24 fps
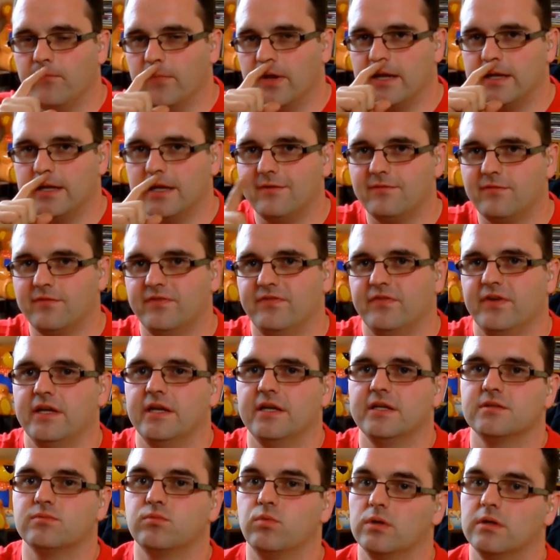Another
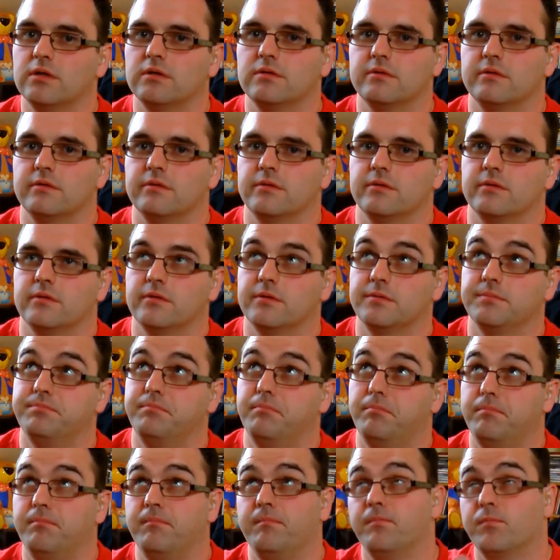thing is one
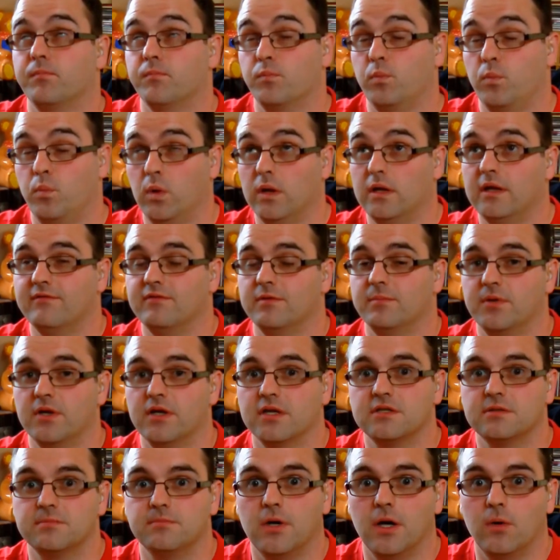other
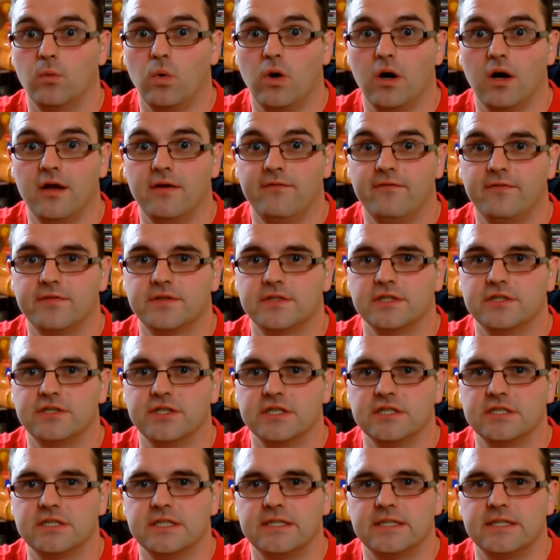person, my wife,
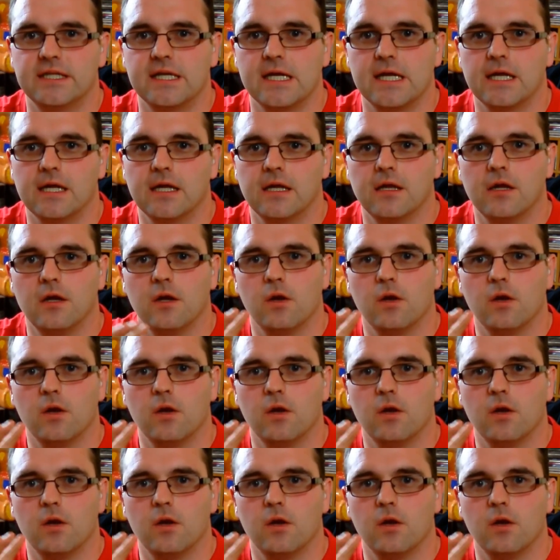suggested that